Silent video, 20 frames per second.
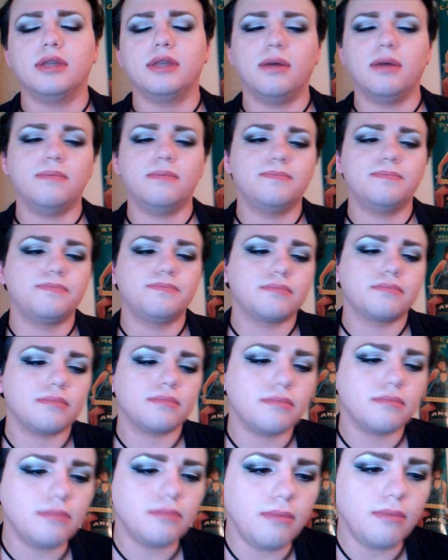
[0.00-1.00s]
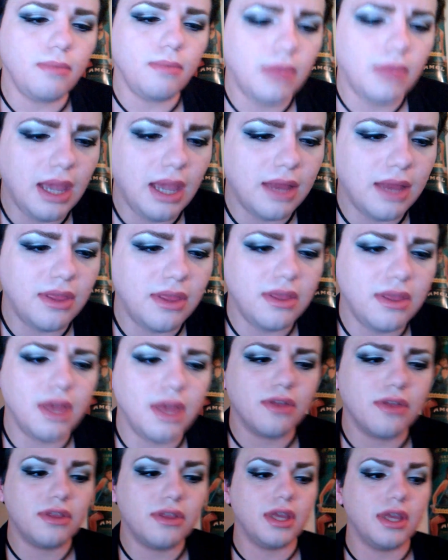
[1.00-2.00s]
So yeah, and then the
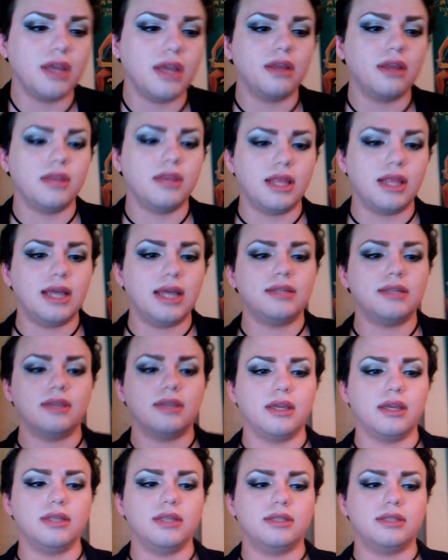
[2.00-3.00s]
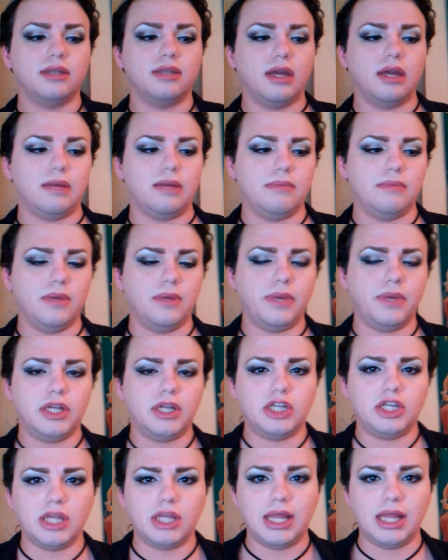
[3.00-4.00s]
other thing, the last thing is the
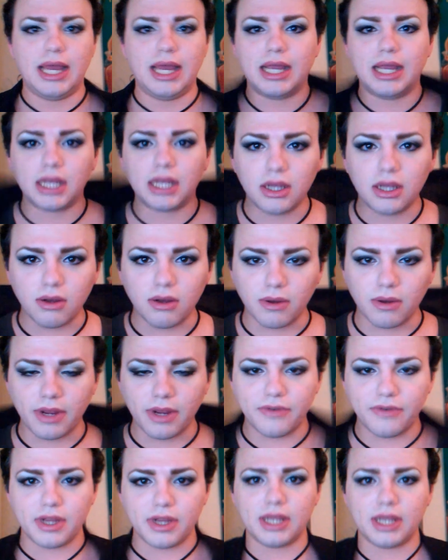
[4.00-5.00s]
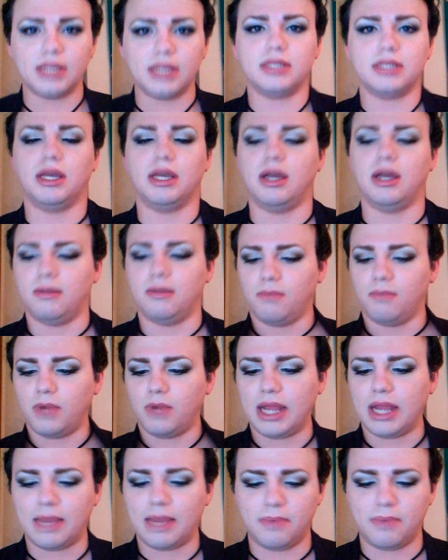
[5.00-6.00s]
weird shellac or whatever it is.
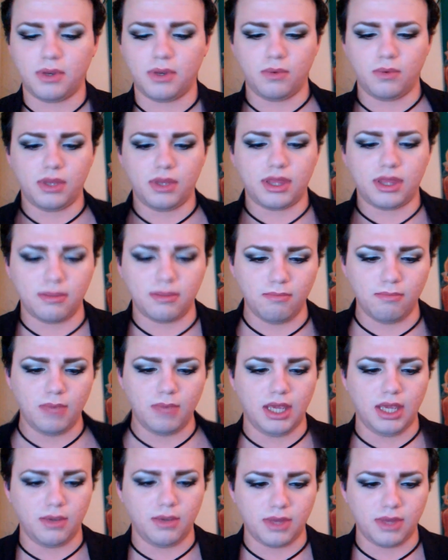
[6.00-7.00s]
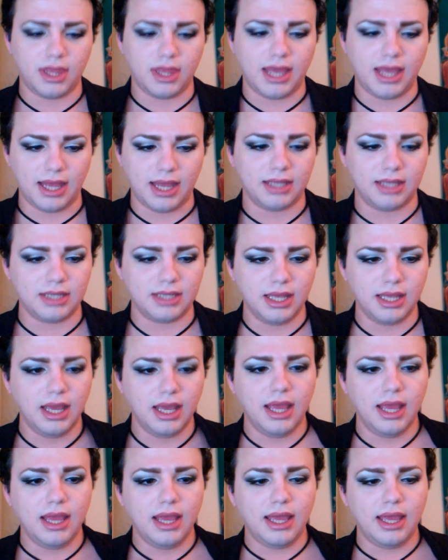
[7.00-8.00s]
What happened with me with that
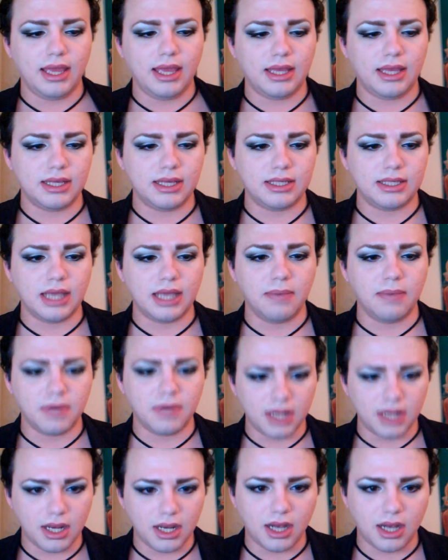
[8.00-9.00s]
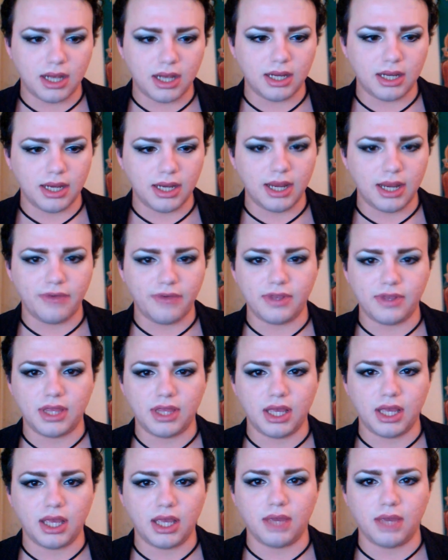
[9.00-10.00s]
is I put it on and
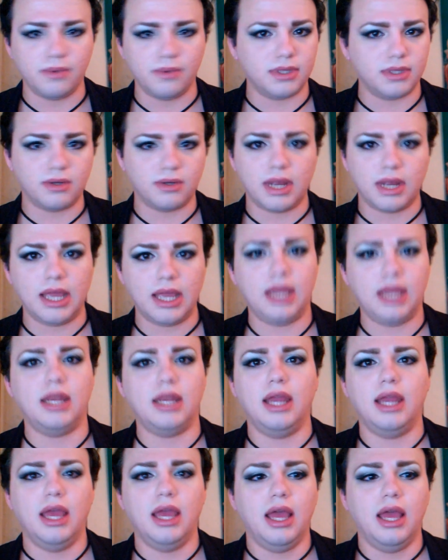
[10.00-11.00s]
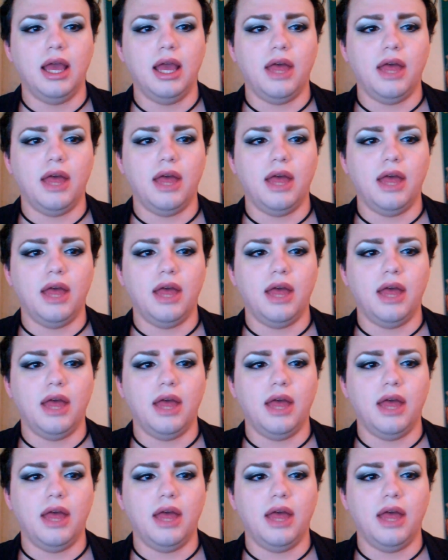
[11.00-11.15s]
everything, it was great.